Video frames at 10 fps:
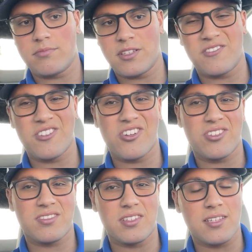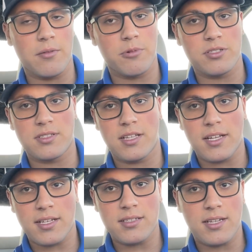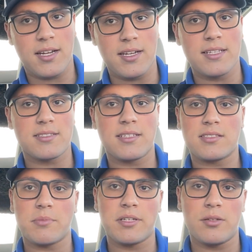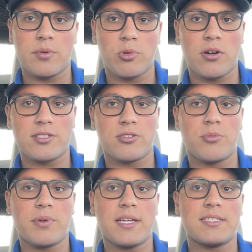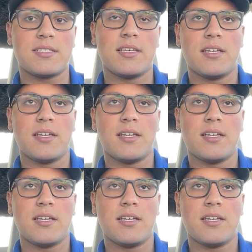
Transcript: If you're the type of person that kind of needs things to be a little bit more at your own pace,